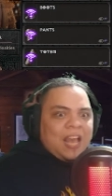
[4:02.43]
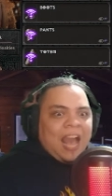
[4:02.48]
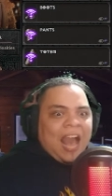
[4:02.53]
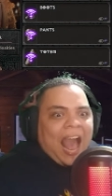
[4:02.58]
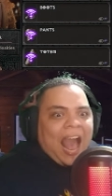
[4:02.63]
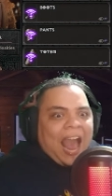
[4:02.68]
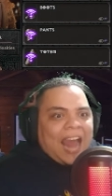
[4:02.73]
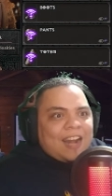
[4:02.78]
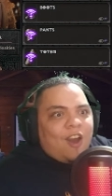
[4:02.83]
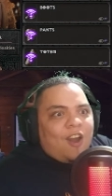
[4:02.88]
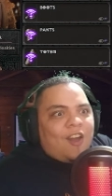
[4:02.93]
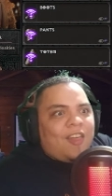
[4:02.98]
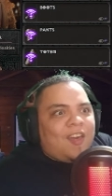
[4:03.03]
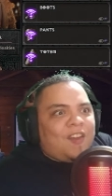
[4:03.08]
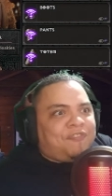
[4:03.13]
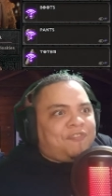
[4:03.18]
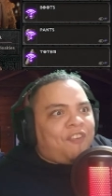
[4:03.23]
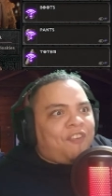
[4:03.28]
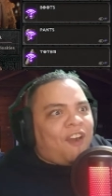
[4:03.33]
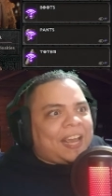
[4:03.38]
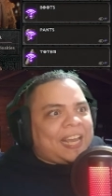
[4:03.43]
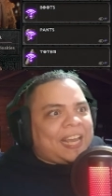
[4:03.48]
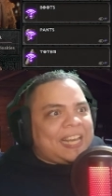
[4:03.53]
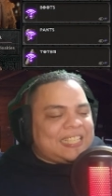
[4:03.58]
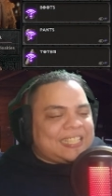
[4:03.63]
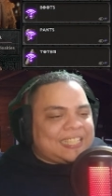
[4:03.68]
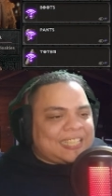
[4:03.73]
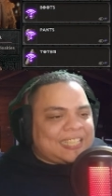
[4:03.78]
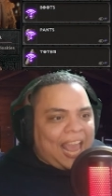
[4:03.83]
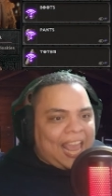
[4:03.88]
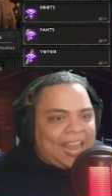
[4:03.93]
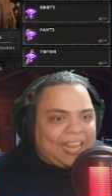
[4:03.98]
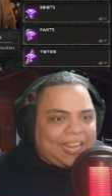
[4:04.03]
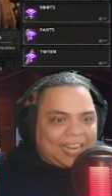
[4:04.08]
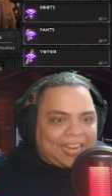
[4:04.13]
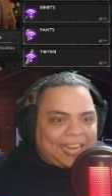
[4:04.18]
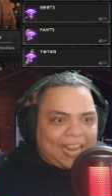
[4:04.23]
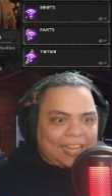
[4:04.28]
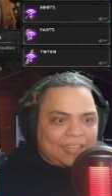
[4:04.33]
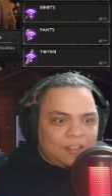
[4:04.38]
Another fucking
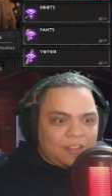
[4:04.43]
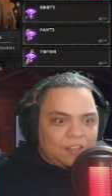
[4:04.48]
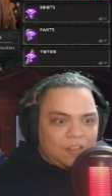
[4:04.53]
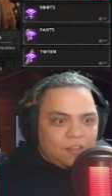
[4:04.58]
sacred.